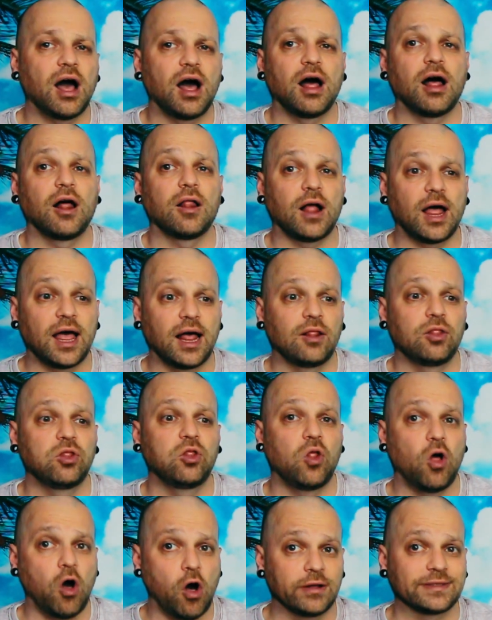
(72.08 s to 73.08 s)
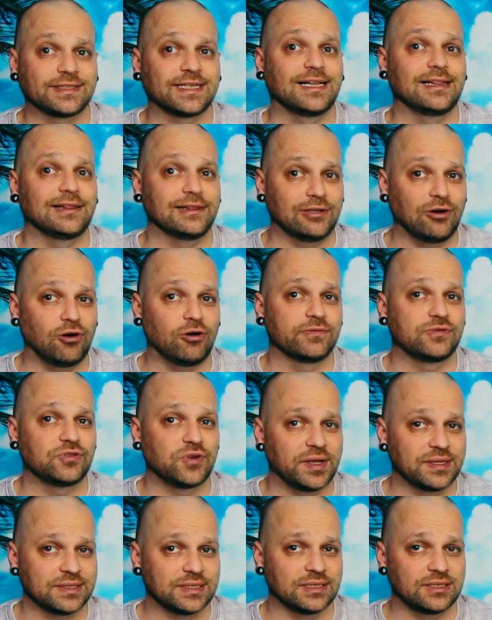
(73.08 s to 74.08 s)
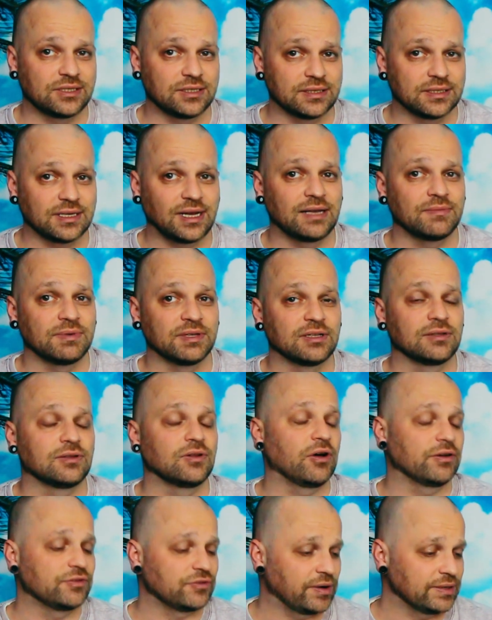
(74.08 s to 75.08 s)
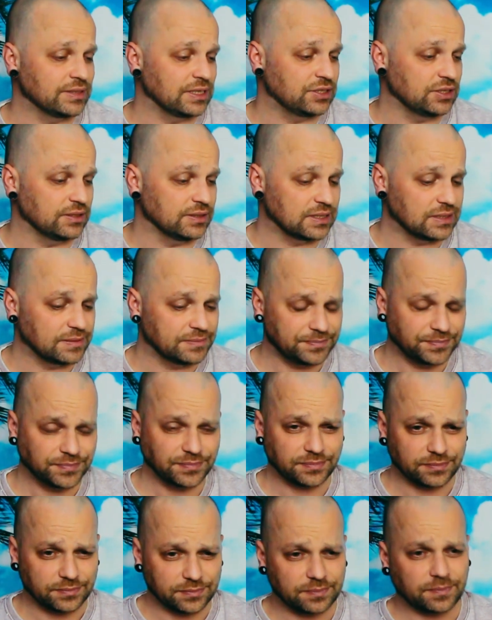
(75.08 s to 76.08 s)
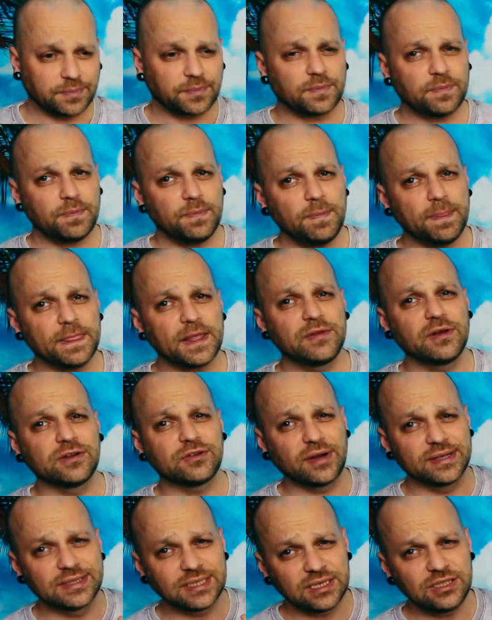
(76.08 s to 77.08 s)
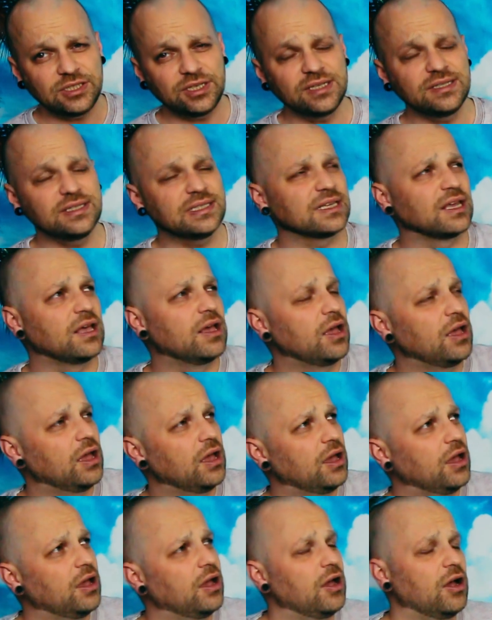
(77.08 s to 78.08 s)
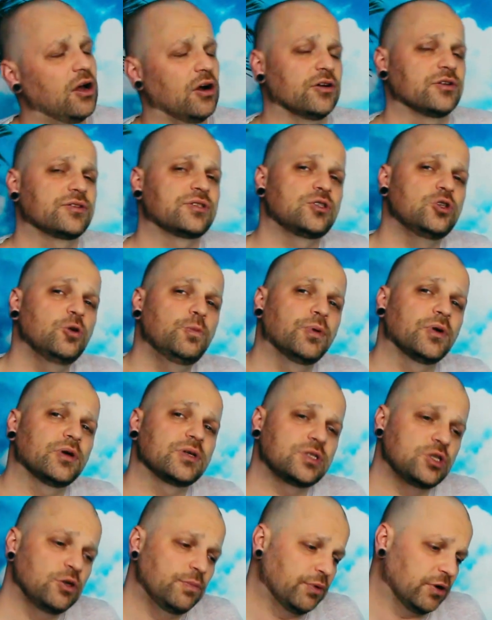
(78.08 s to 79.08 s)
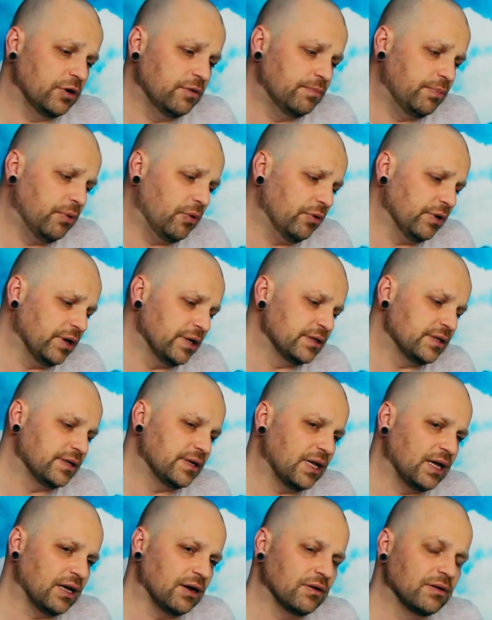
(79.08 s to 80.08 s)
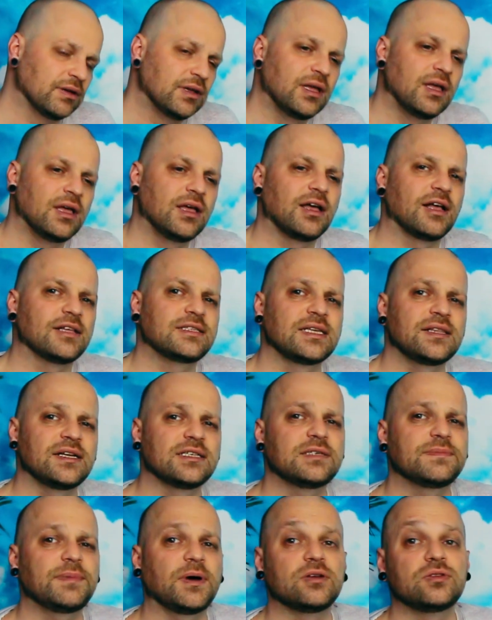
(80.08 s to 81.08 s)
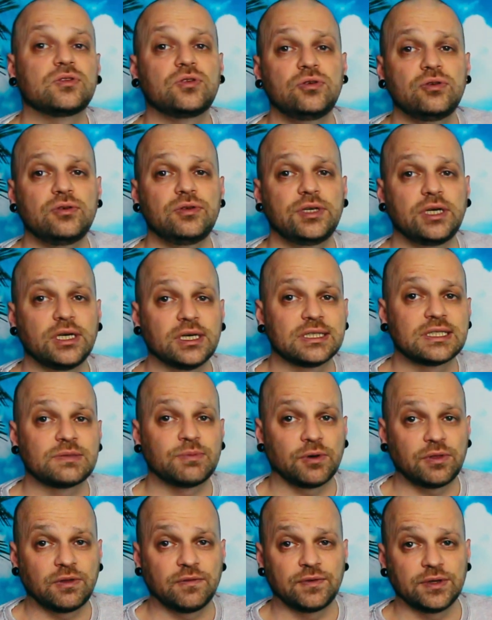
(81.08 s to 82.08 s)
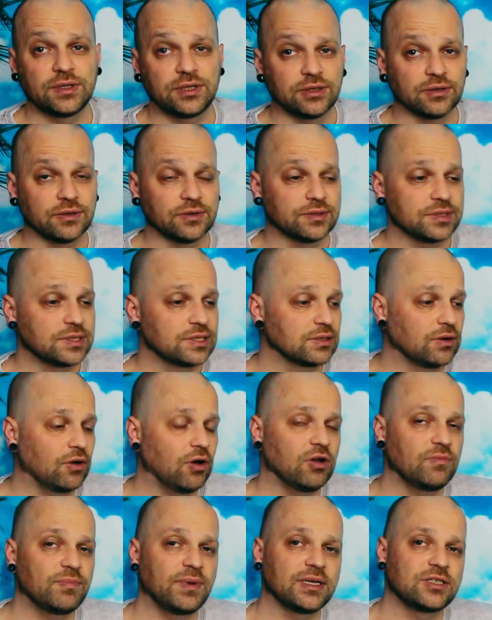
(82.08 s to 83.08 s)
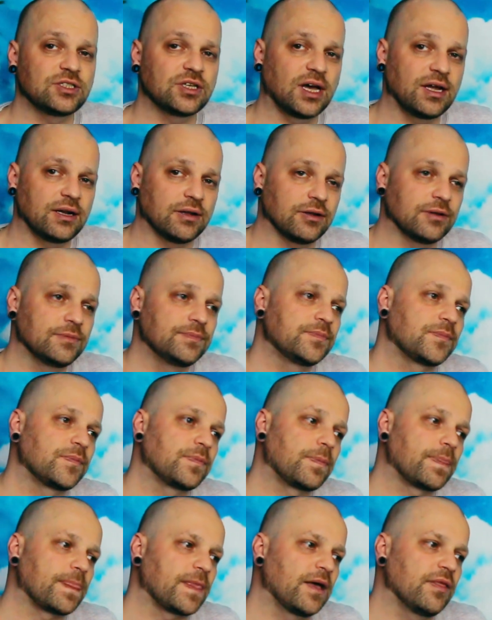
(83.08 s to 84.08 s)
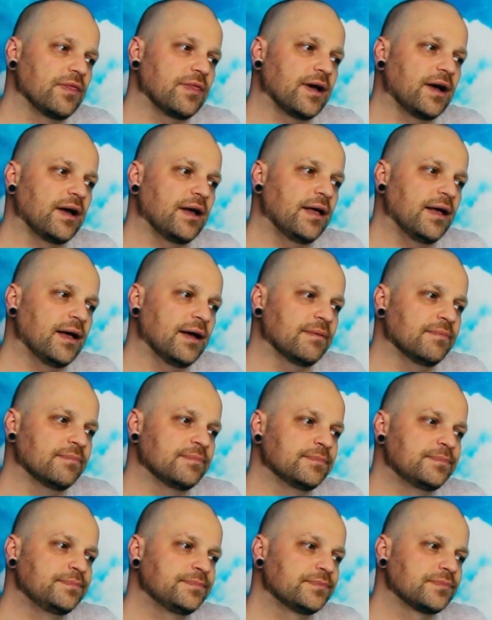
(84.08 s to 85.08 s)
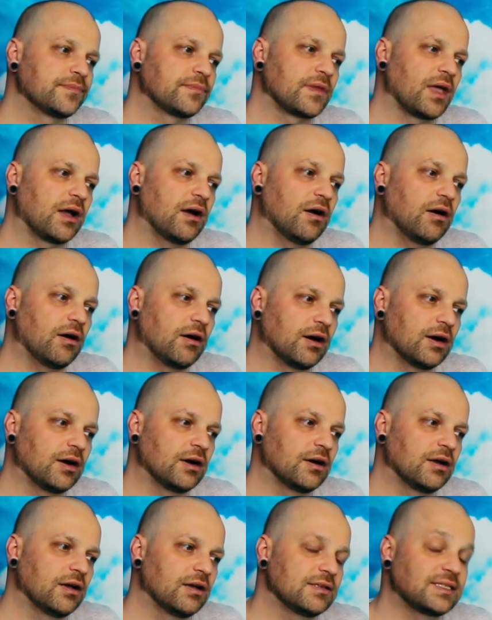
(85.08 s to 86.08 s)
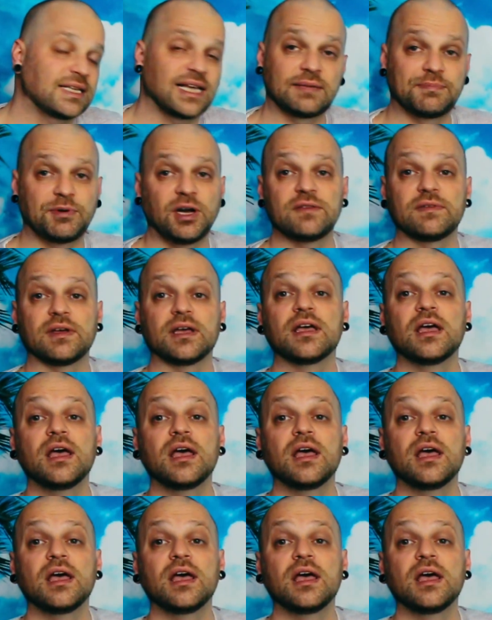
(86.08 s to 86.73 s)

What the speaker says: lot of transitions. I mean, a lot of transitions. Now, transitions are super, super important now. I'd say there's about 2 years worth of videos on my channel that are set to private.